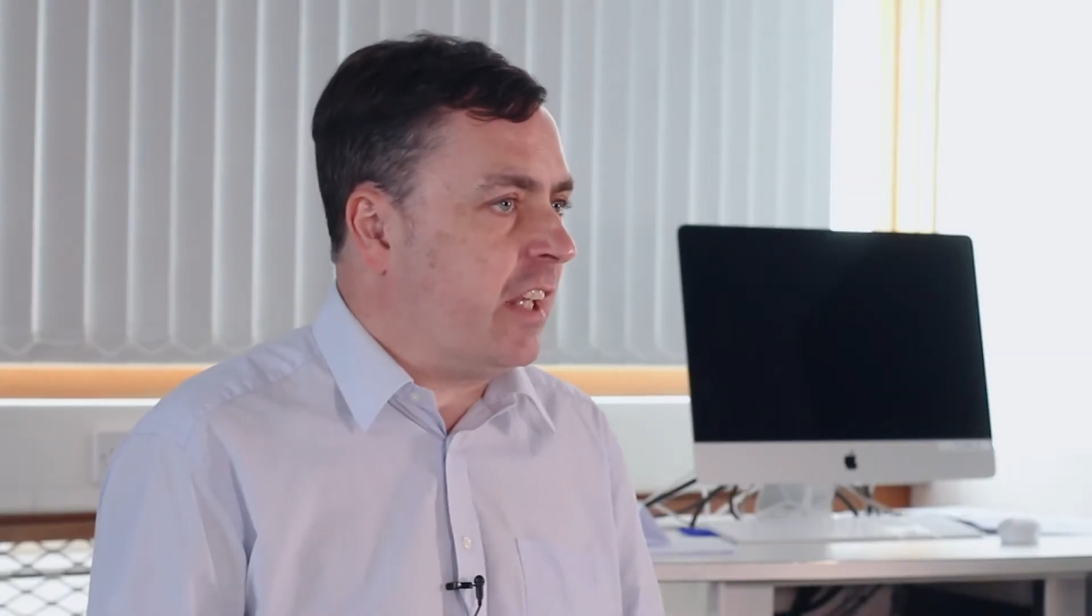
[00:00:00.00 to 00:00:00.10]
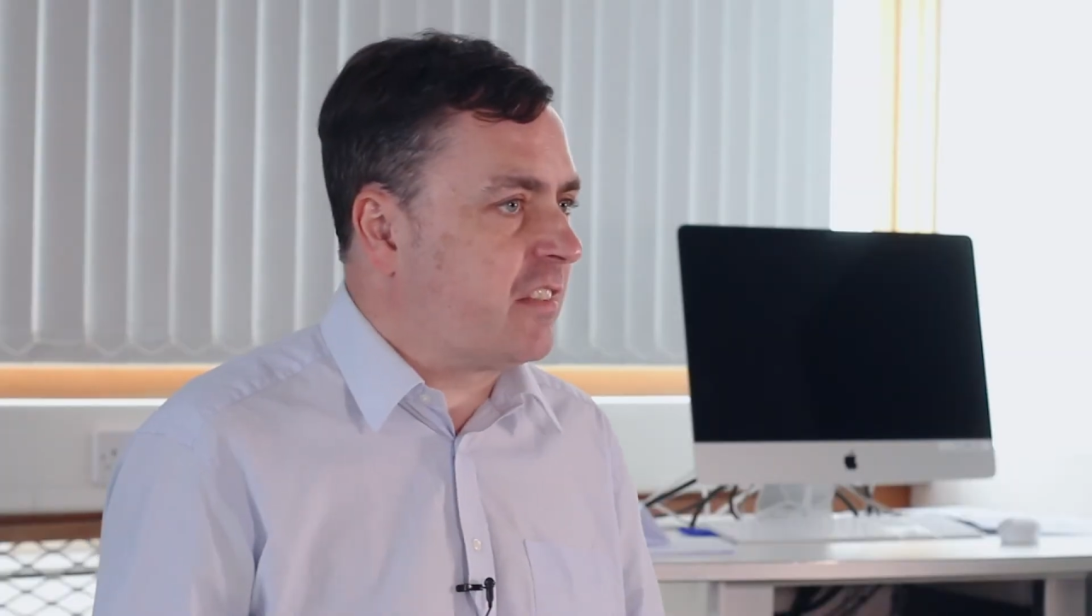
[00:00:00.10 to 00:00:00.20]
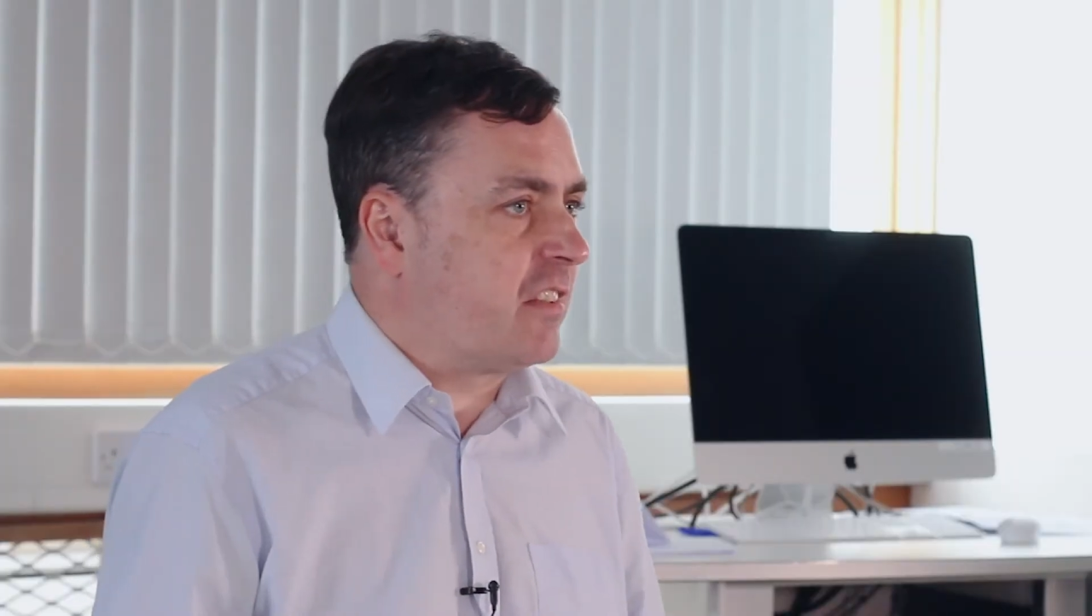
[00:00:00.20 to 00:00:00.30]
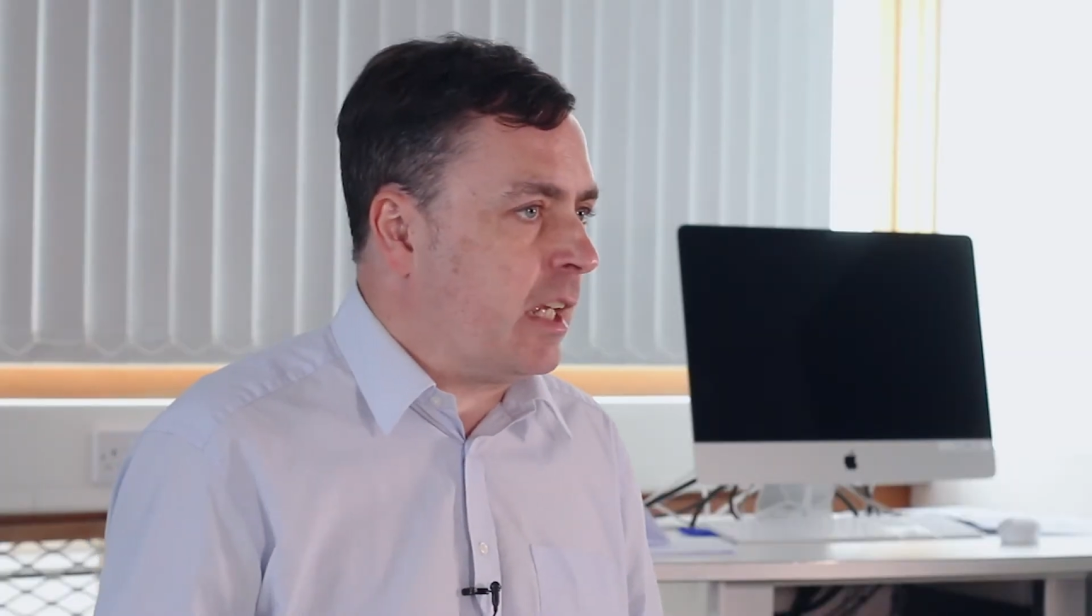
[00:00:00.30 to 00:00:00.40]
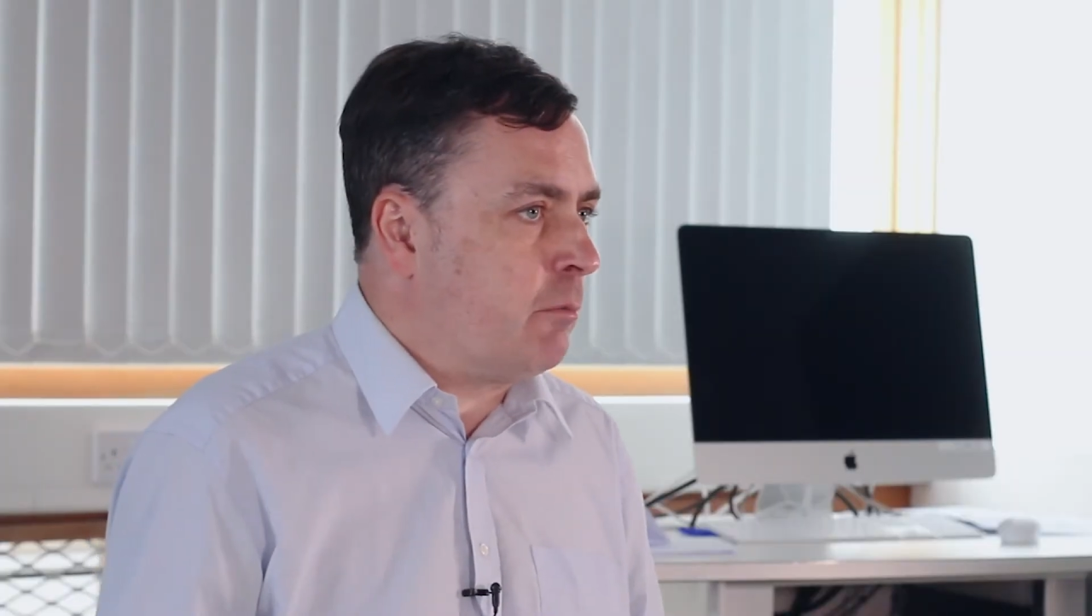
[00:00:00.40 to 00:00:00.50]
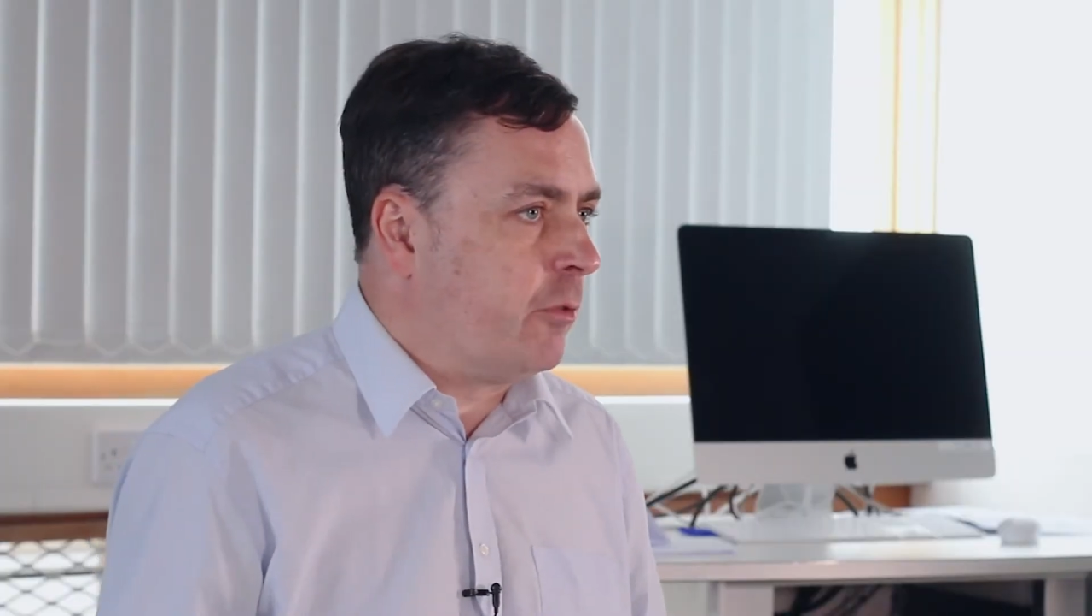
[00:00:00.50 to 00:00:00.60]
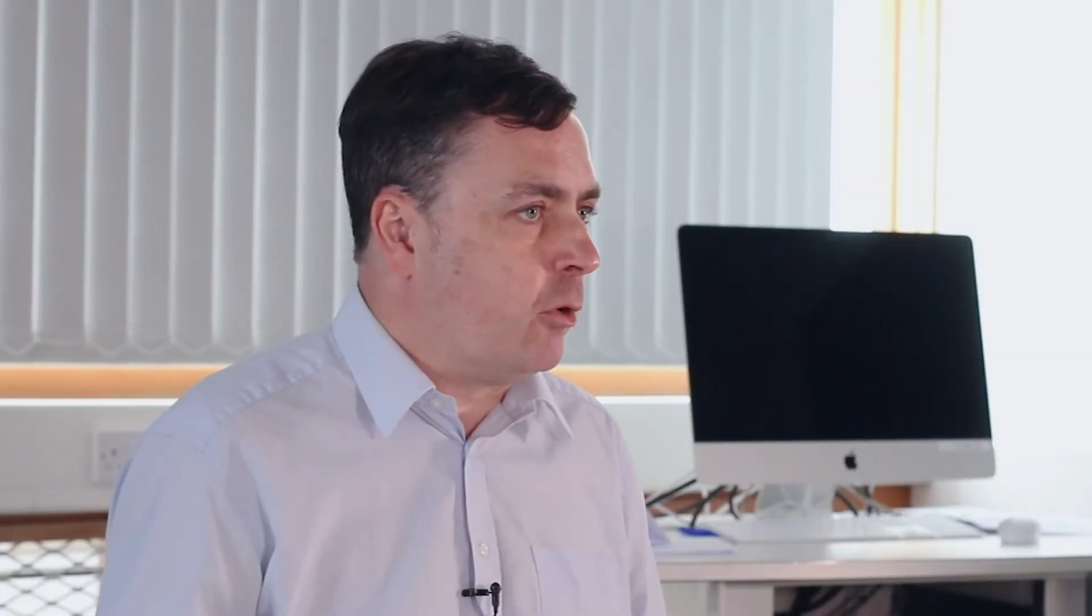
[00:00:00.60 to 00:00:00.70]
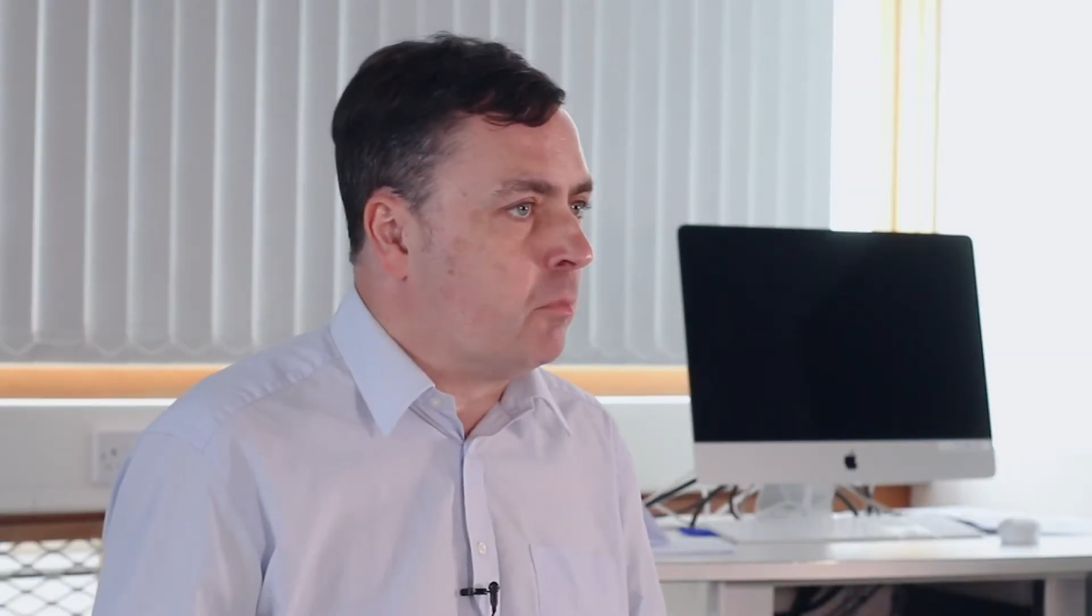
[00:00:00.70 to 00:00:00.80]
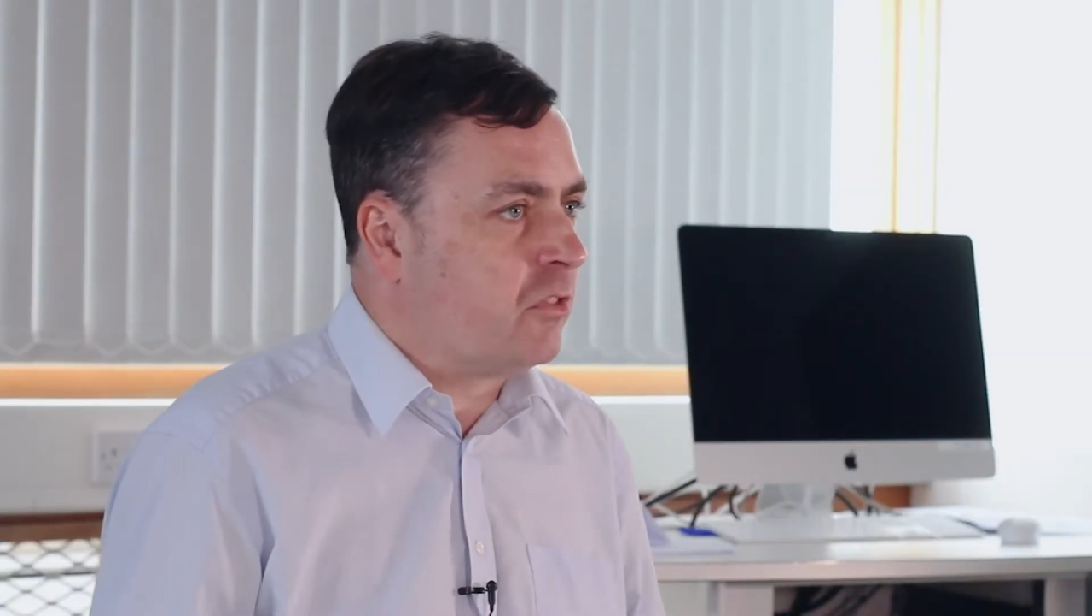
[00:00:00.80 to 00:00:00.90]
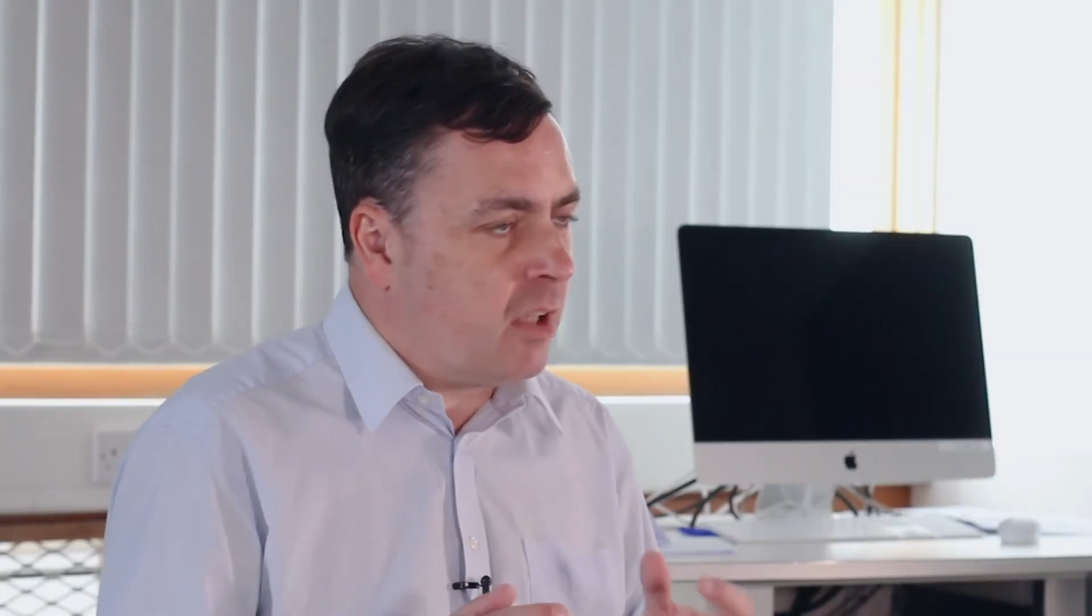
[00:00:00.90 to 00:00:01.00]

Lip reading: takes the same form.